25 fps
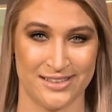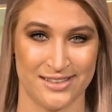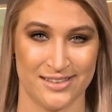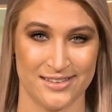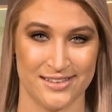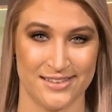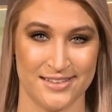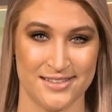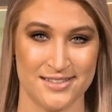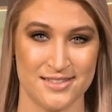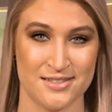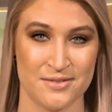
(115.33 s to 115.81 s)

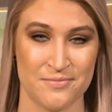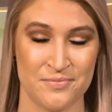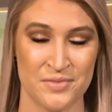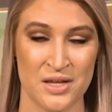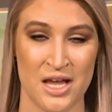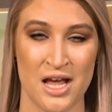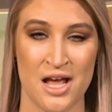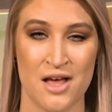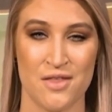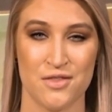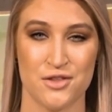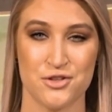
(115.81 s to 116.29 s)

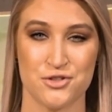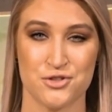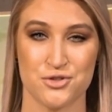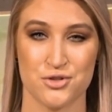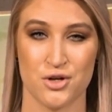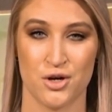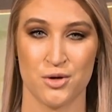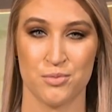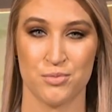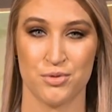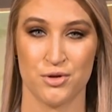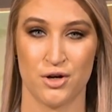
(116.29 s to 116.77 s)
The
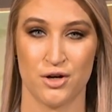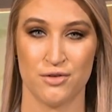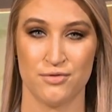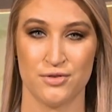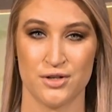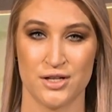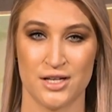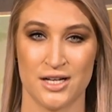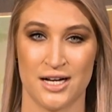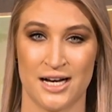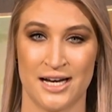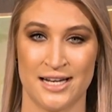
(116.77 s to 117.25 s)
strong
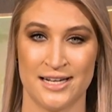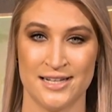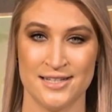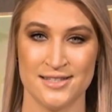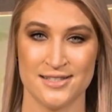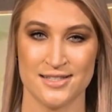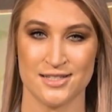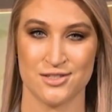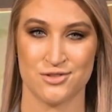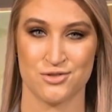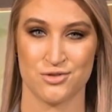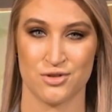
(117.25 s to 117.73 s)
profit
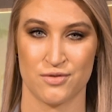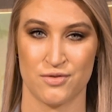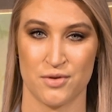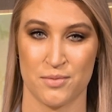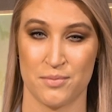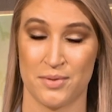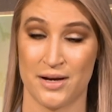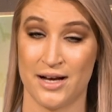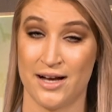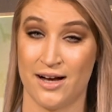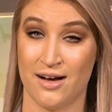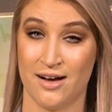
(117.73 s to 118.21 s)
guidance is driven
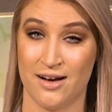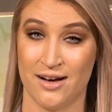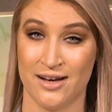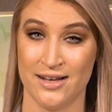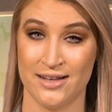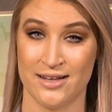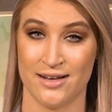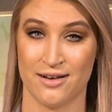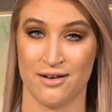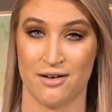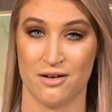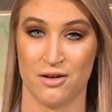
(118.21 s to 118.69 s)
by
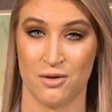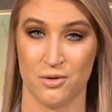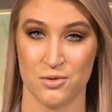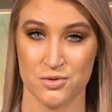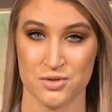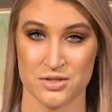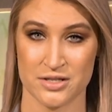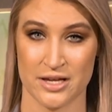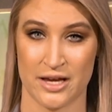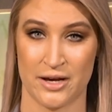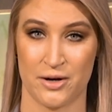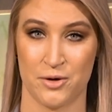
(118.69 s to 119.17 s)
higher
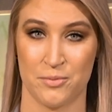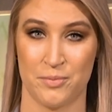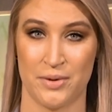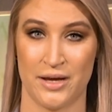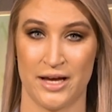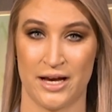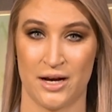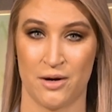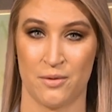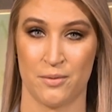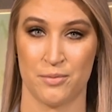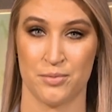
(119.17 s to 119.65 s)
wholesale
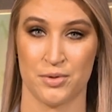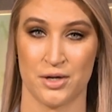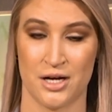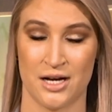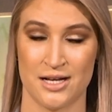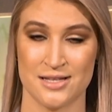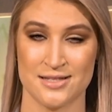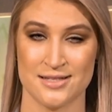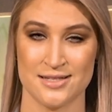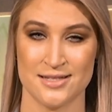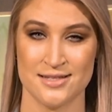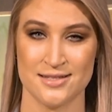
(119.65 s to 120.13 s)
power
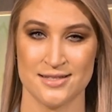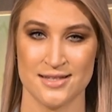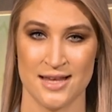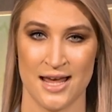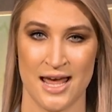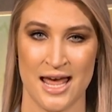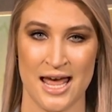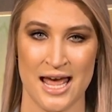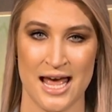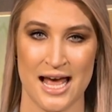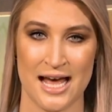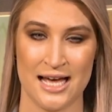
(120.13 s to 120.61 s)
prices
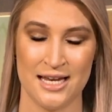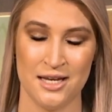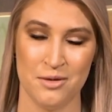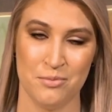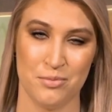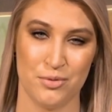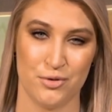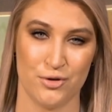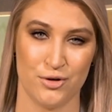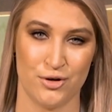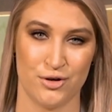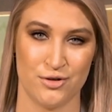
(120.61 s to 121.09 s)
and
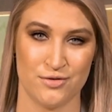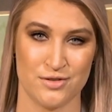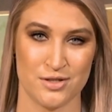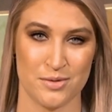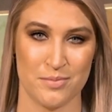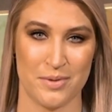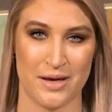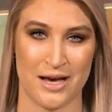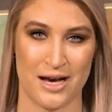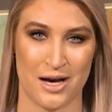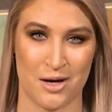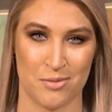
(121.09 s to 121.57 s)
improved
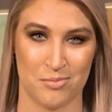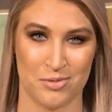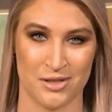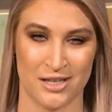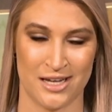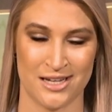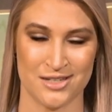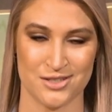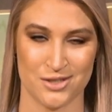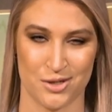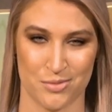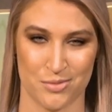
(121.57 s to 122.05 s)
power plant